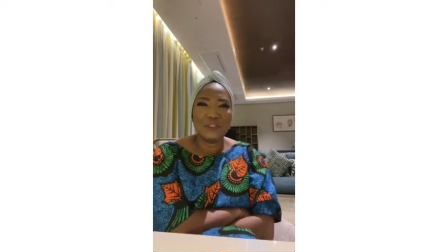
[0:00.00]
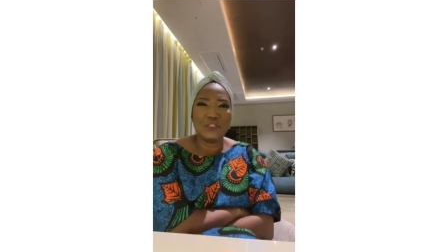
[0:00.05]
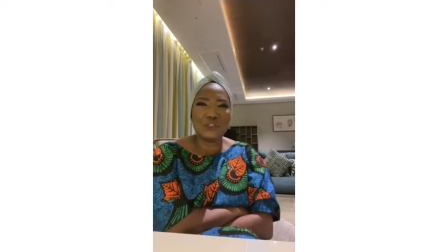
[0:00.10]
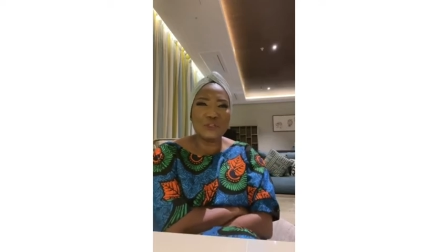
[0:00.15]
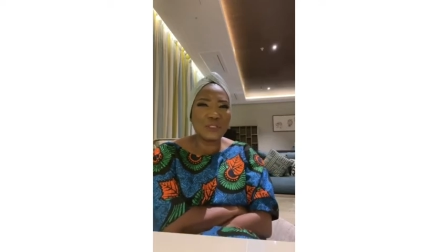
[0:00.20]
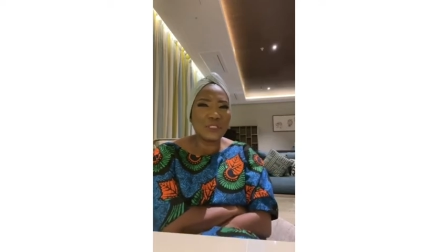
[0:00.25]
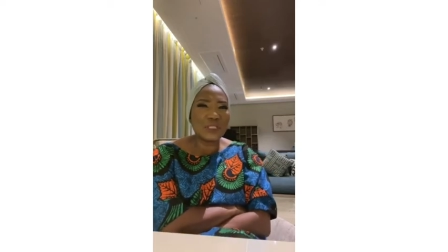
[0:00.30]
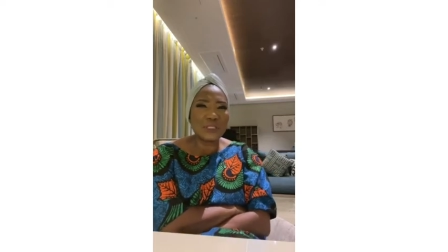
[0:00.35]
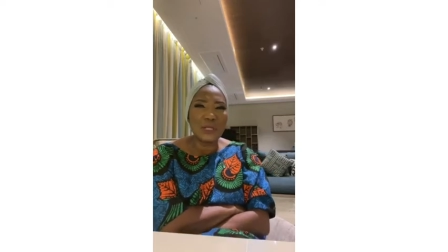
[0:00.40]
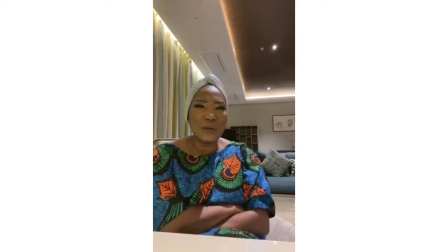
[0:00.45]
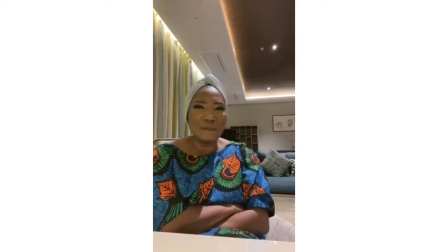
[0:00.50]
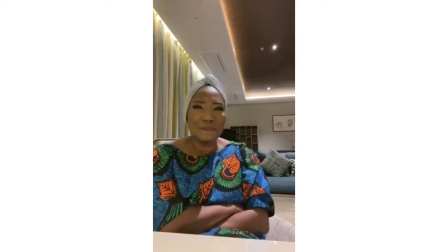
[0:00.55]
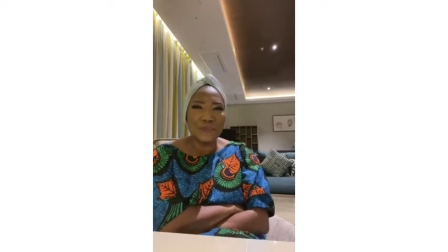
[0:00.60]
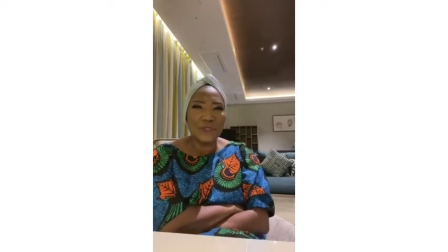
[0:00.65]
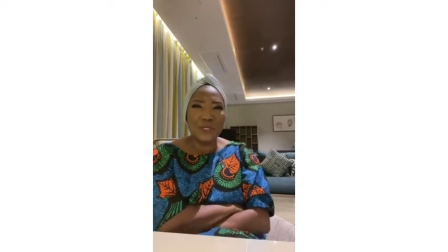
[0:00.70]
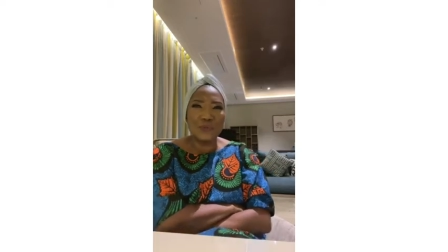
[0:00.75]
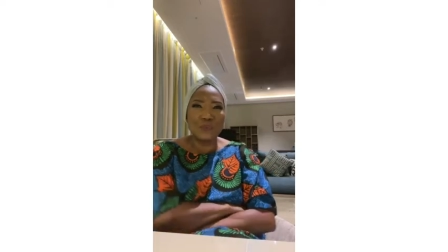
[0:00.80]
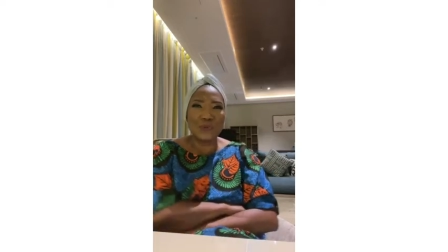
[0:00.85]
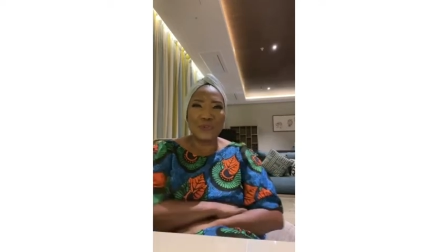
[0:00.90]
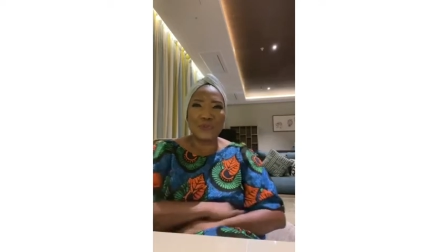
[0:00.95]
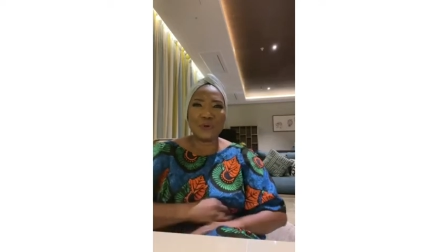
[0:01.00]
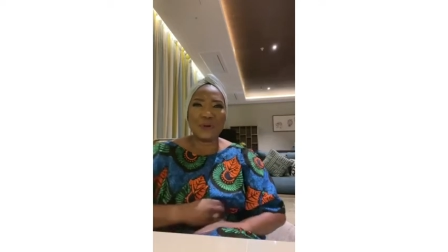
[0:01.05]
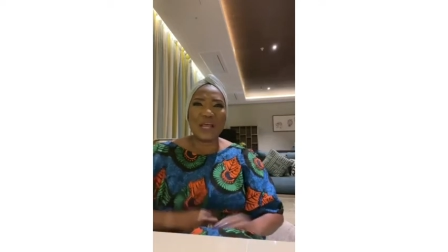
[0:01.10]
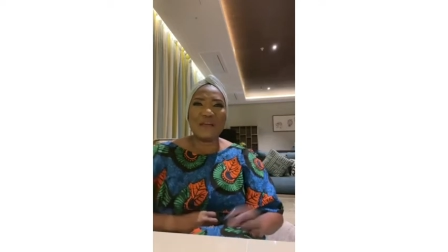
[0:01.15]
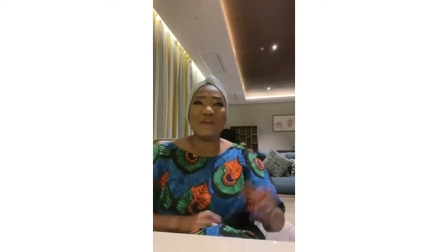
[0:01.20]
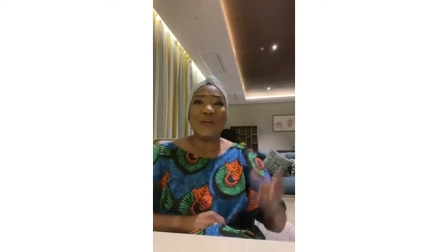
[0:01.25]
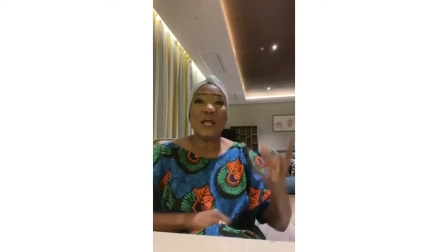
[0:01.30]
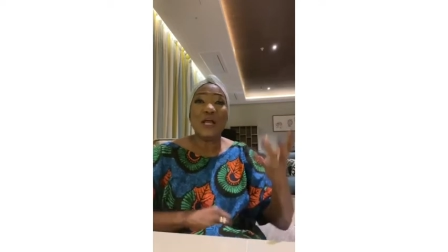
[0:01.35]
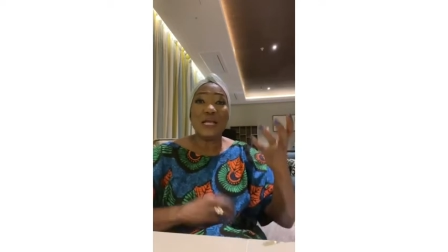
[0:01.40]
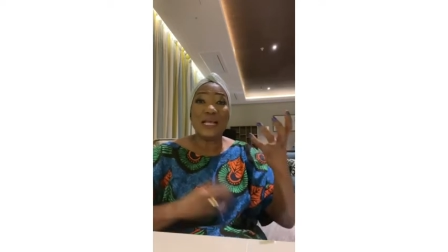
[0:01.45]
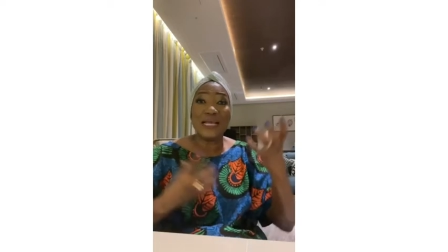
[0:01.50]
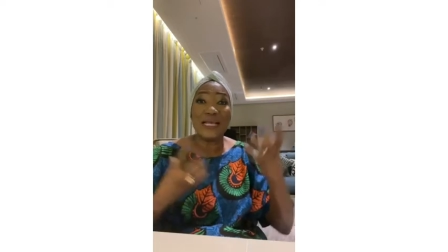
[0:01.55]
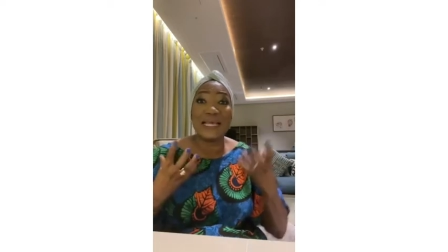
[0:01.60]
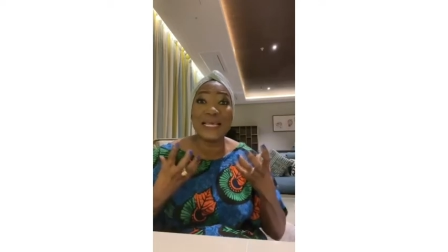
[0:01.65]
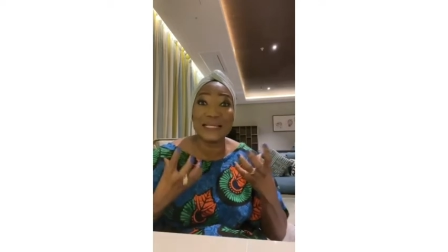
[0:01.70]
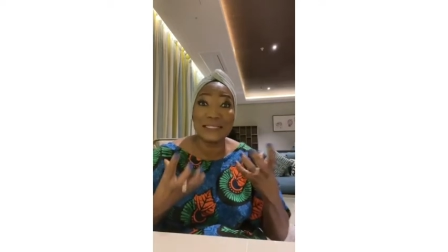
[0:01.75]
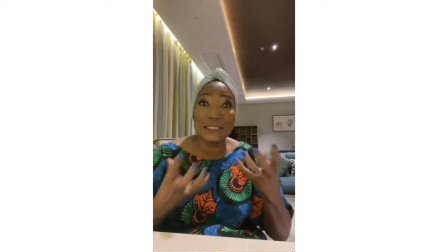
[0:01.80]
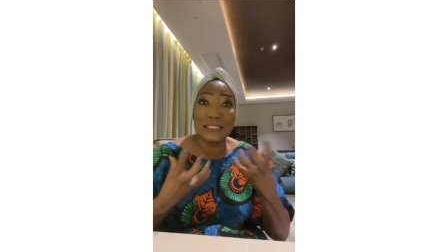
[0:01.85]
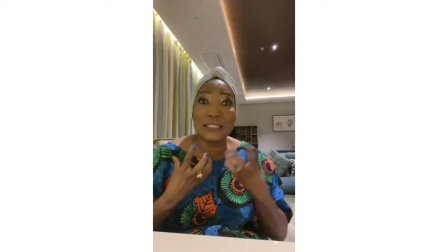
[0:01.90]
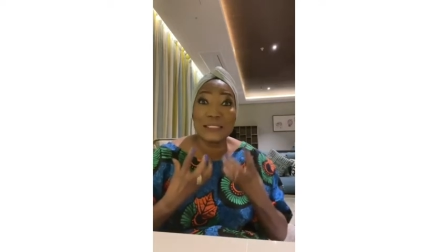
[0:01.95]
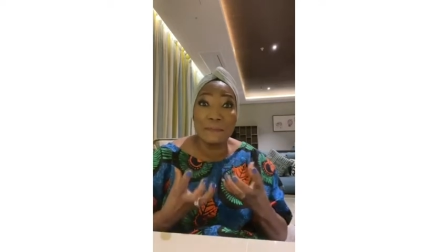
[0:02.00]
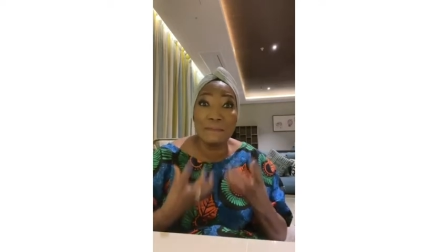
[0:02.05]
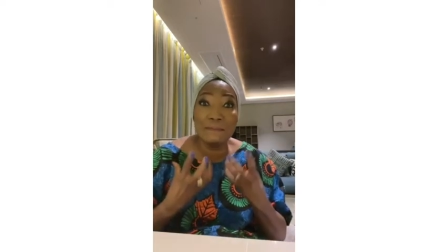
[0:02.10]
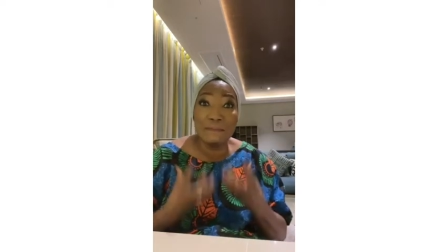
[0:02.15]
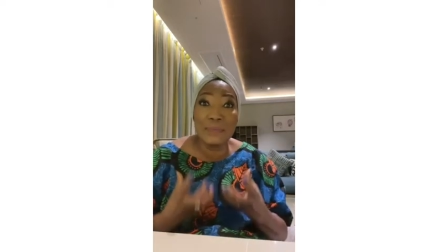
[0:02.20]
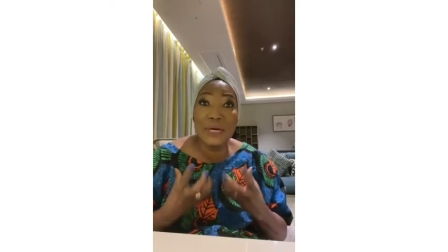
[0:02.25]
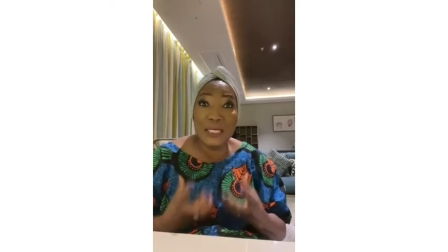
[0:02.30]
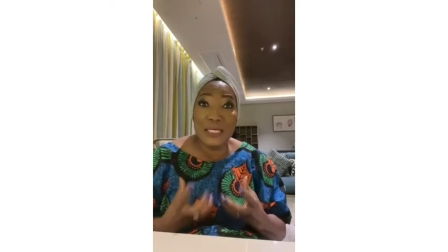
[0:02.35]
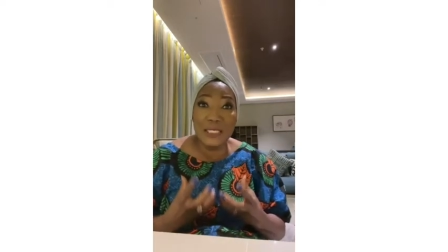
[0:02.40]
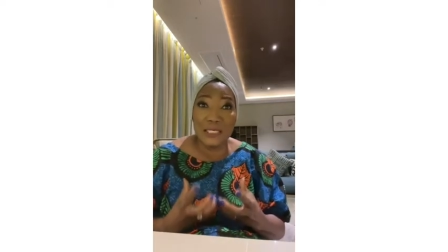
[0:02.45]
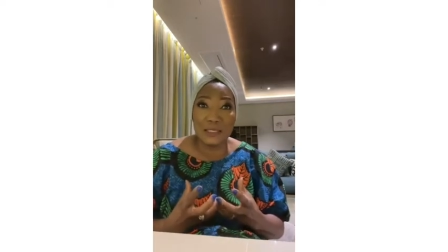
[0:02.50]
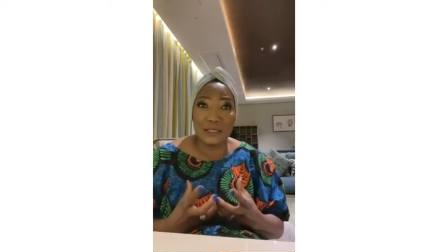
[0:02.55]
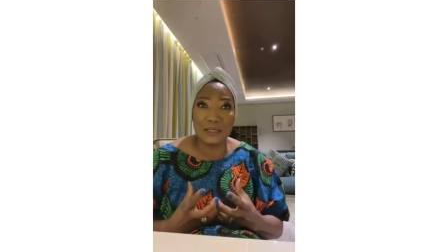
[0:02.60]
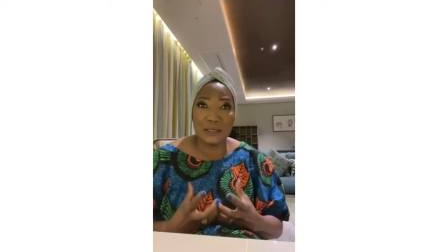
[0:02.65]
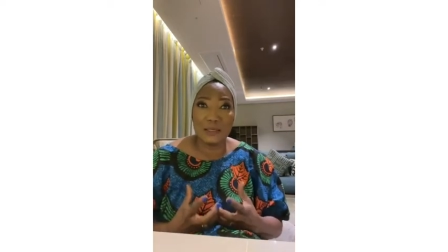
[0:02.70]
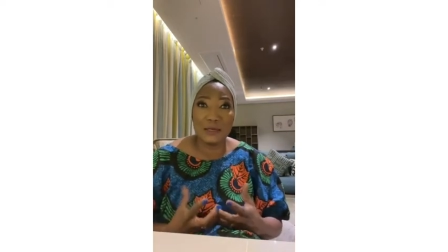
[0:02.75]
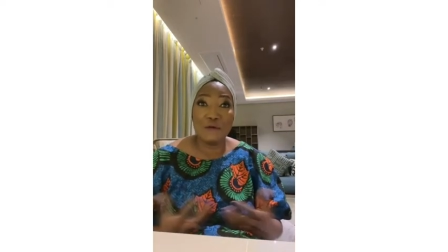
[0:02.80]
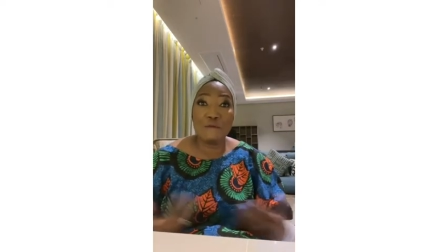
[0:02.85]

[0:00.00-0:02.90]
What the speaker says: Do something with your life. Get some money